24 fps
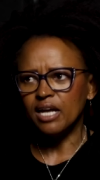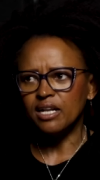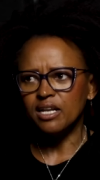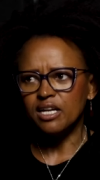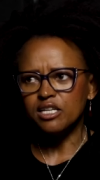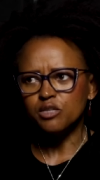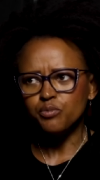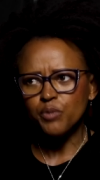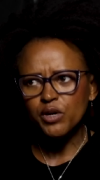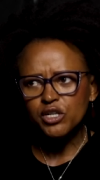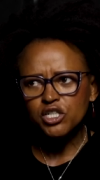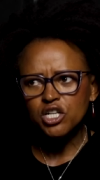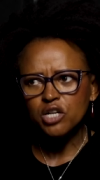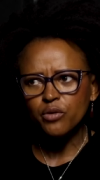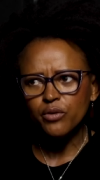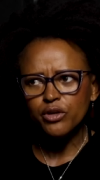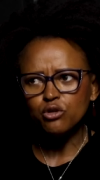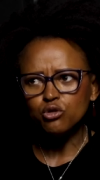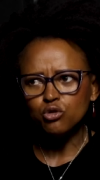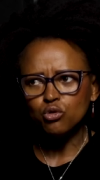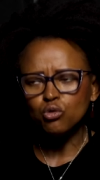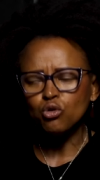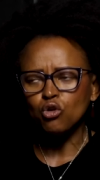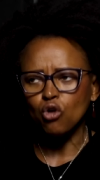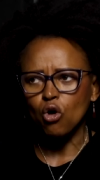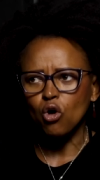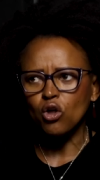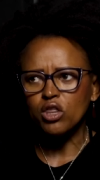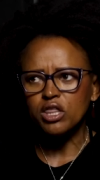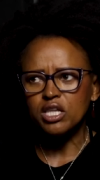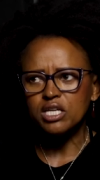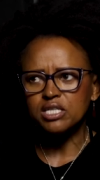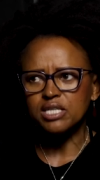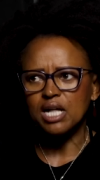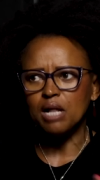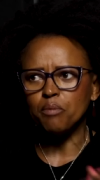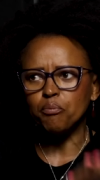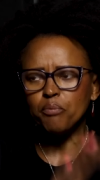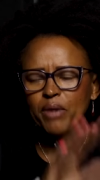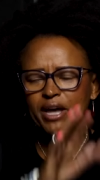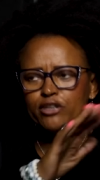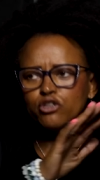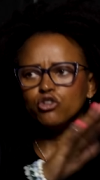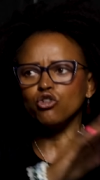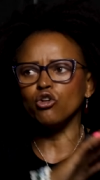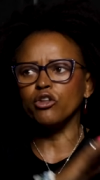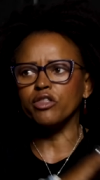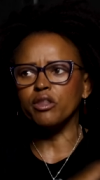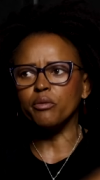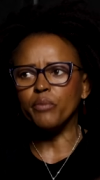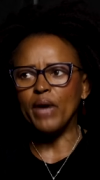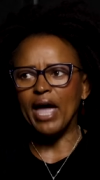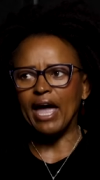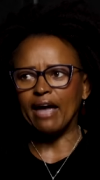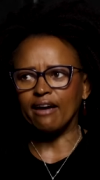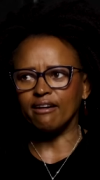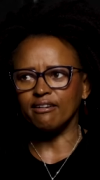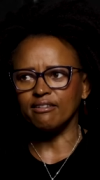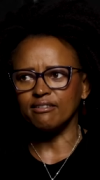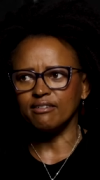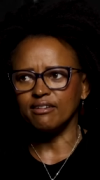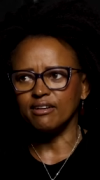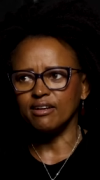and especially when you do wrong things, I'll pat you on the back.